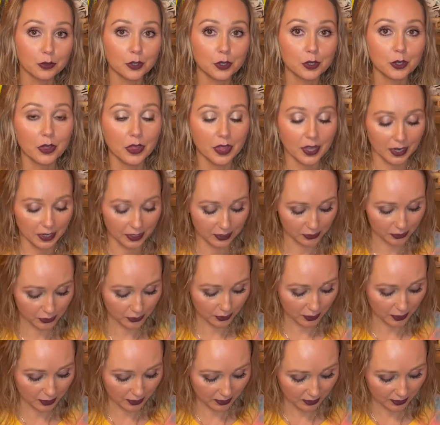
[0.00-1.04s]
Then I
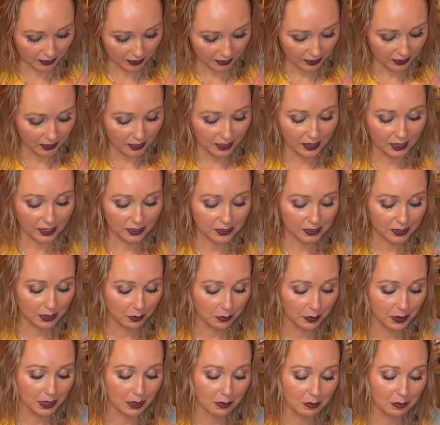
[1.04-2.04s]
saw that somebody